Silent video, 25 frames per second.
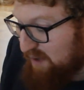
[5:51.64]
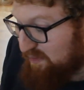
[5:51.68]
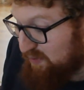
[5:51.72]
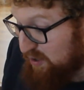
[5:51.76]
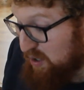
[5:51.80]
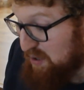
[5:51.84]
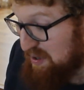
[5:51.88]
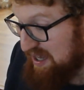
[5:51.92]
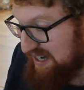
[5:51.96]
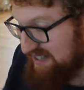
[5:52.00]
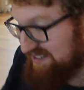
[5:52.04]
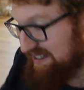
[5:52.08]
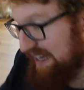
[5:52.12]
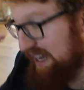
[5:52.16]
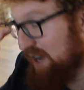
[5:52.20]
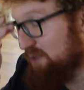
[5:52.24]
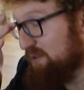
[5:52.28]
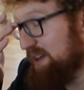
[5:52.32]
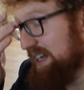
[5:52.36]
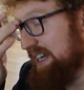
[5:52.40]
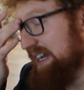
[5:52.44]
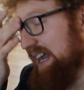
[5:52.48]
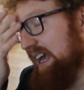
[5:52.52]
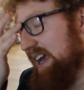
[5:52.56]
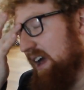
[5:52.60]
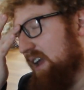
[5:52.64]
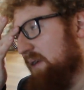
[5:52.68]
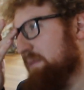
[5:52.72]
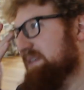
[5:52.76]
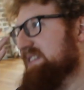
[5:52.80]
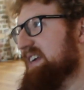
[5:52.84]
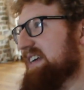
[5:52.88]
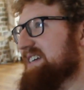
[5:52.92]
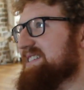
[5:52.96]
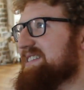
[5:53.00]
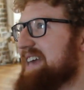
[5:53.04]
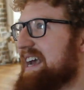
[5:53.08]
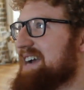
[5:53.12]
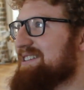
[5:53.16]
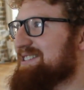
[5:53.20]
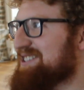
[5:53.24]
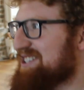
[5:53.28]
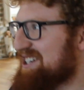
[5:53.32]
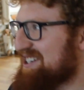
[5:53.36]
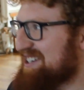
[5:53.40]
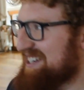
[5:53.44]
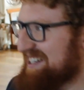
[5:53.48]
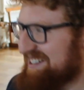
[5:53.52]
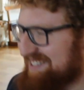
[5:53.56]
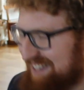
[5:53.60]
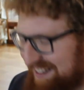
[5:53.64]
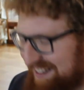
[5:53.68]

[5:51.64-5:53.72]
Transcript: view that as, like, a really, like, almost like a sacred duty. It's,